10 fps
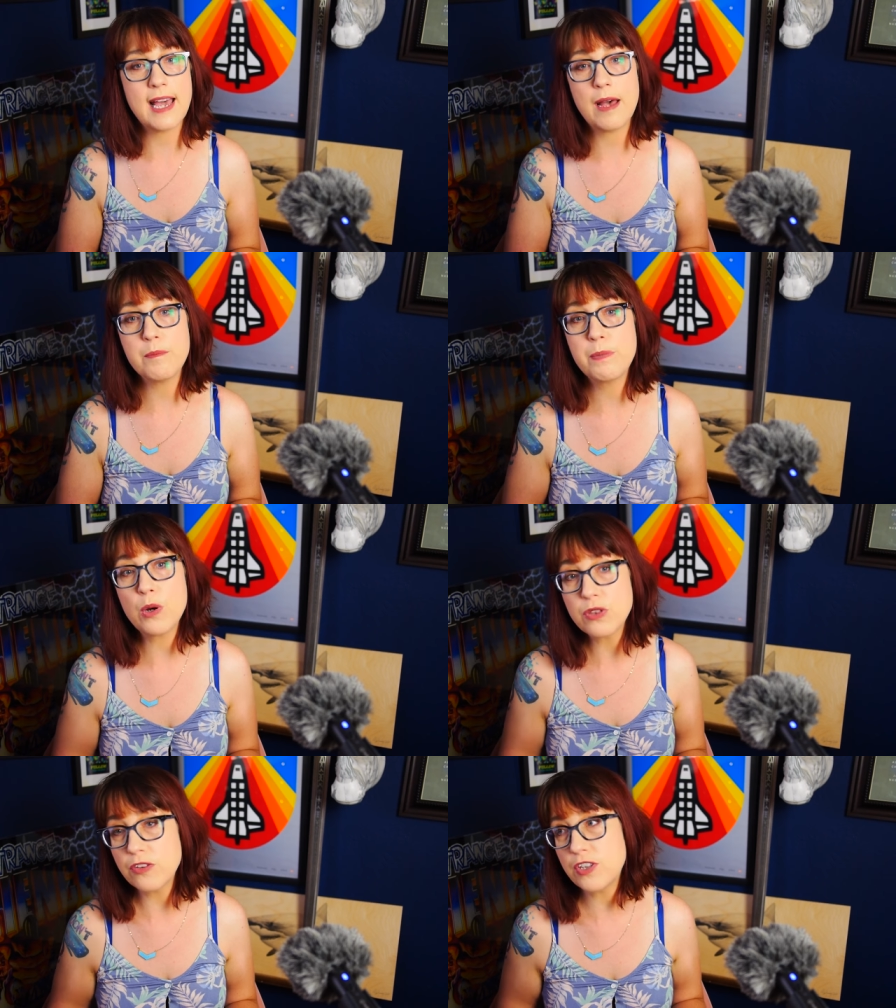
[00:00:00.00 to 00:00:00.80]
that
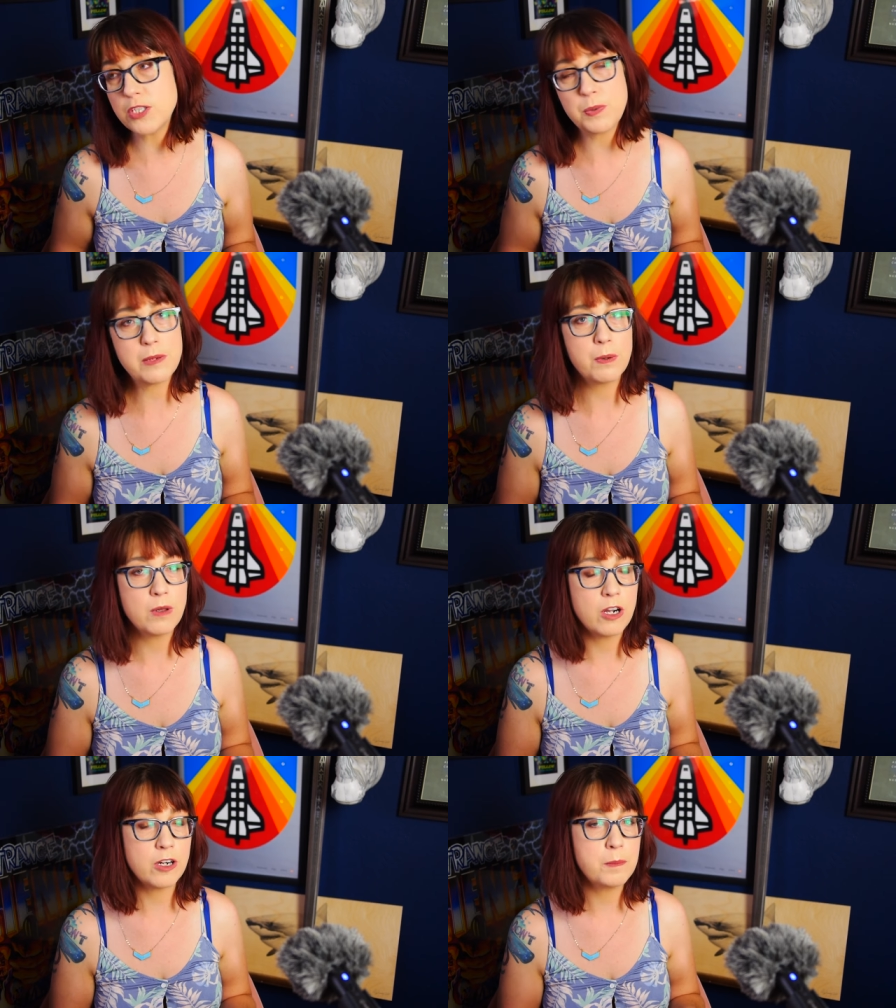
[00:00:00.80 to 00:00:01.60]
both of these
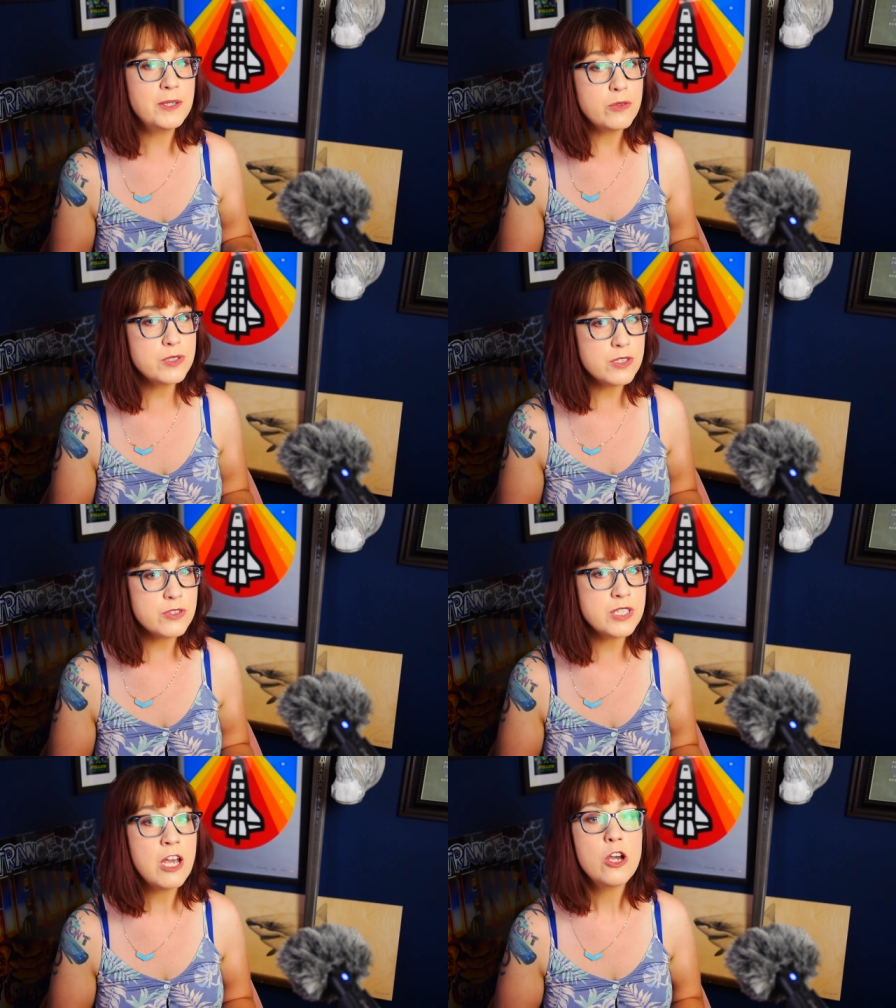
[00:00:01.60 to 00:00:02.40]
people are
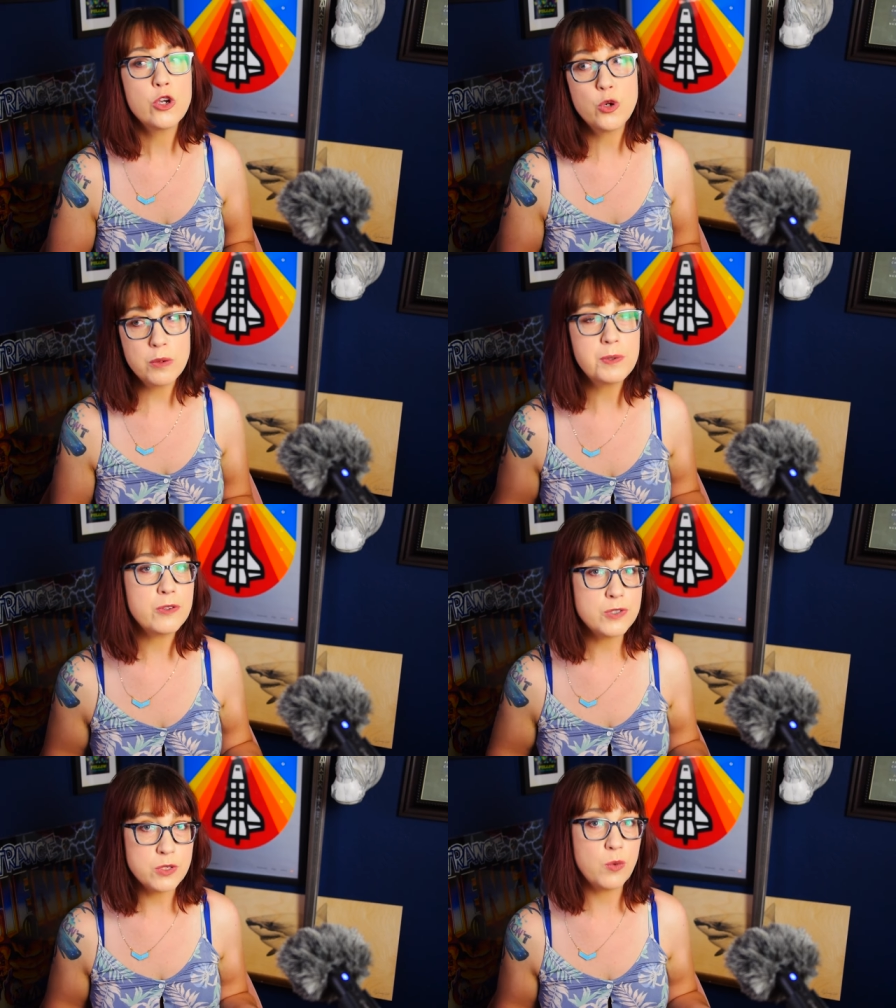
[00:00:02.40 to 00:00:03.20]
abusers who
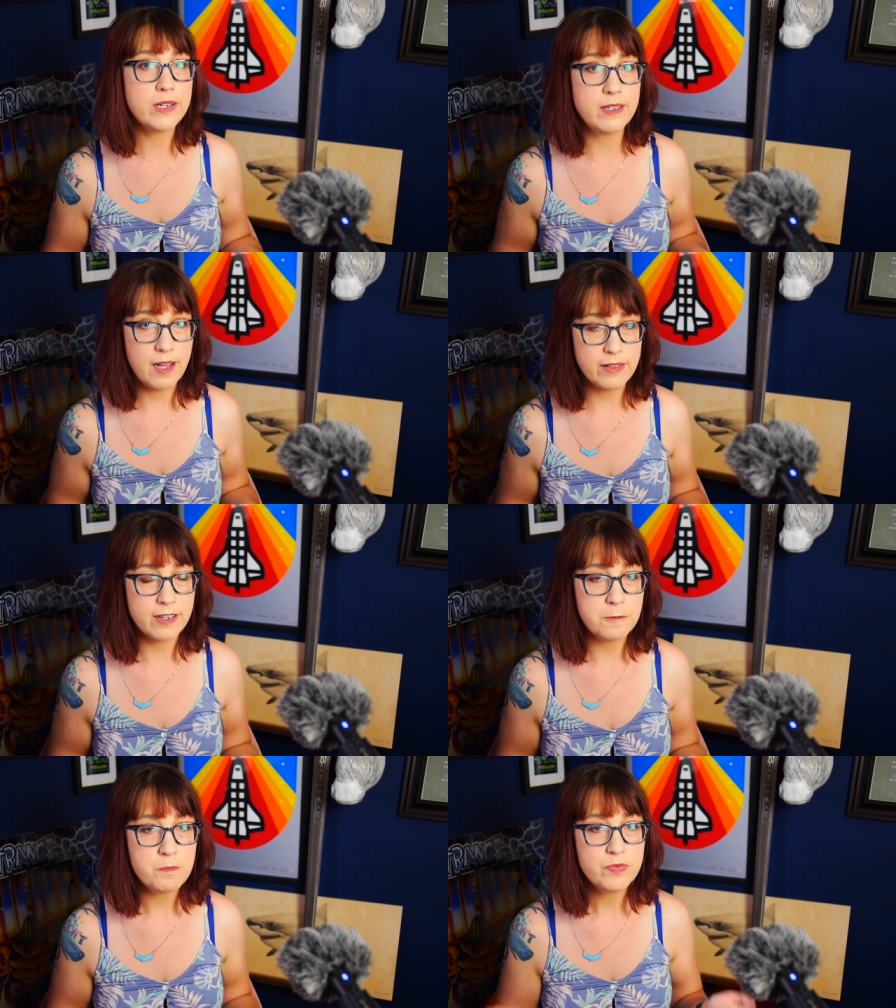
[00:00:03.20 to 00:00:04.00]
abused one
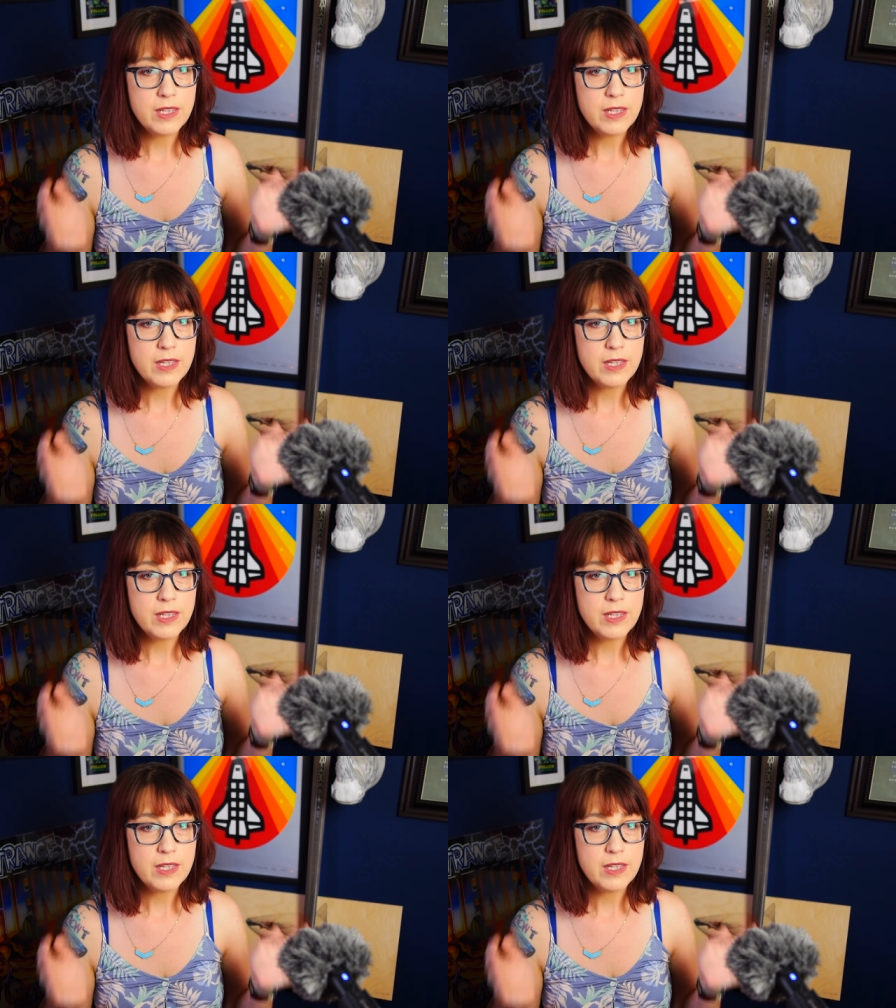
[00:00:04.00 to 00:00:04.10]
another.